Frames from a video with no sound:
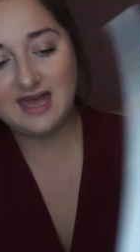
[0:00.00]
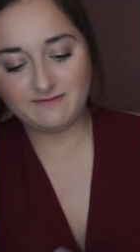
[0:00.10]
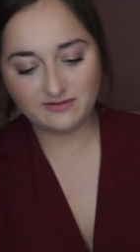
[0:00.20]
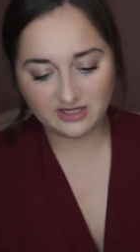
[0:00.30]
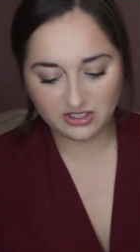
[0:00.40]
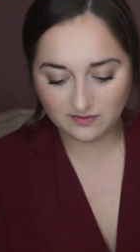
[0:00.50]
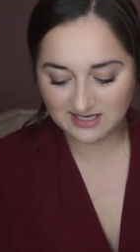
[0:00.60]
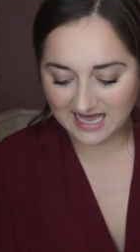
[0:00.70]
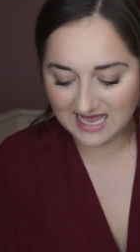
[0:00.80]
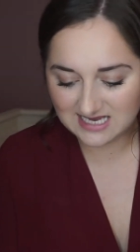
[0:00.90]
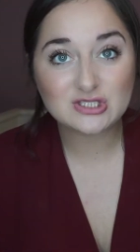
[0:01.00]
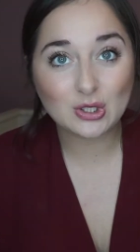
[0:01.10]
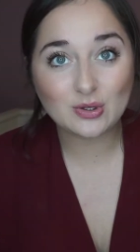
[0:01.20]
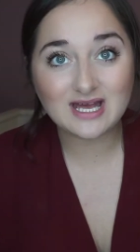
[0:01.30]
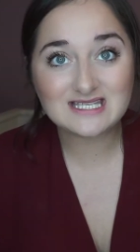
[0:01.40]
everything you get. So
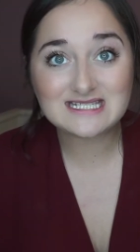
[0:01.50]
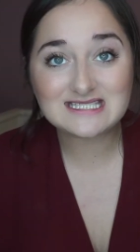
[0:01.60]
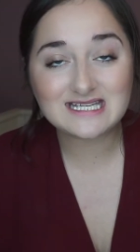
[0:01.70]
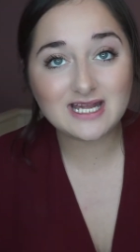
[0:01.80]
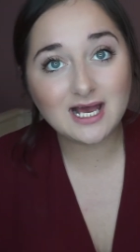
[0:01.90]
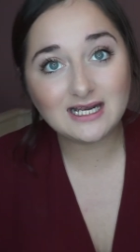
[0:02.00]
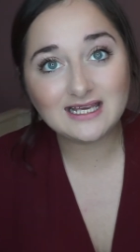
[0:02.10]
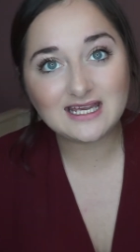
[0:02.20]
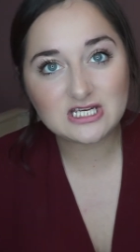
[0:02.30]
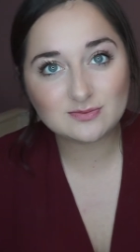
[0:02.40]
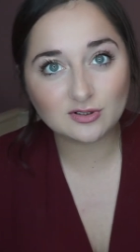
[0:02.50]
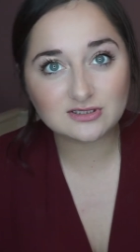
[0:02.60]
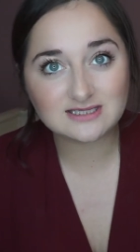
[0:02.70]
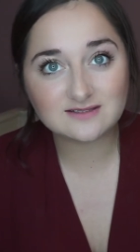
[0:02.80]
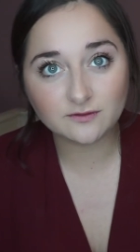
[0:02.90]
as I said earlier, each
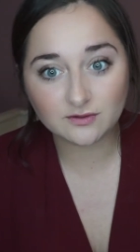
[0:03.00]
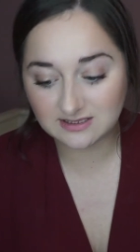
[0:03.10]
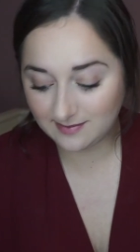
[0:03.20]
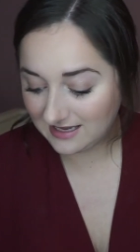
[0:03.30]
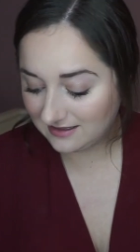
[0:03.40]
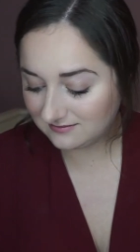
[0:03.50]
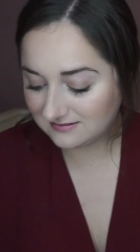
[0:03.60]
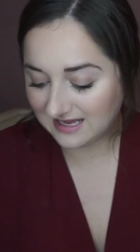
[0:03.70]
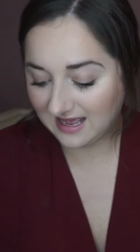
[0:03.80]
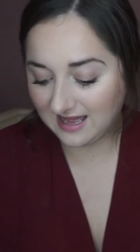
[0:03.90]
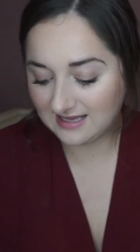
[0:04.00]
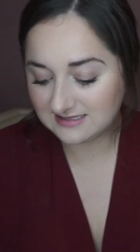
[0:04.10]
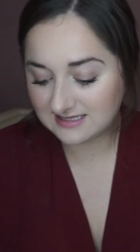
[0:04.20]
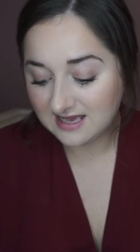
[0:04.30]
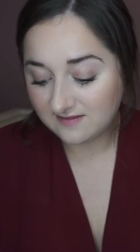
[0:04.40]
box is £40 and